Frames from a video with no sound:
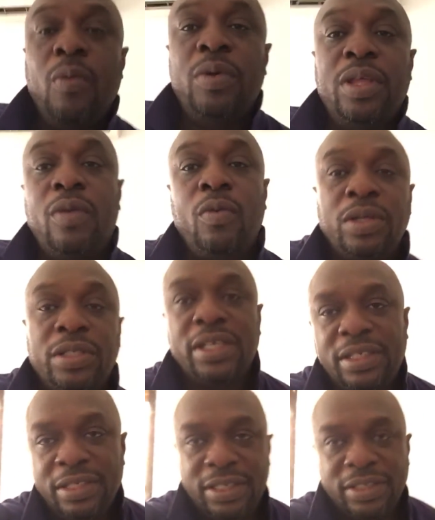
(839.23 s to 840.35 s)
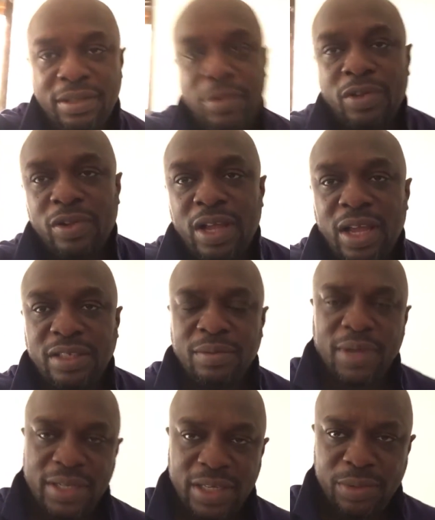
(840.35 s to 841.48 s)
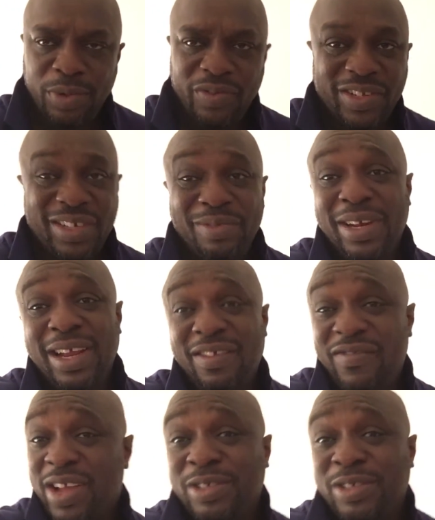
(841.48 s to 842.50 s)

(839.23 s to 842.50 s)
with a water heater system, although I had some ideas previously, what I have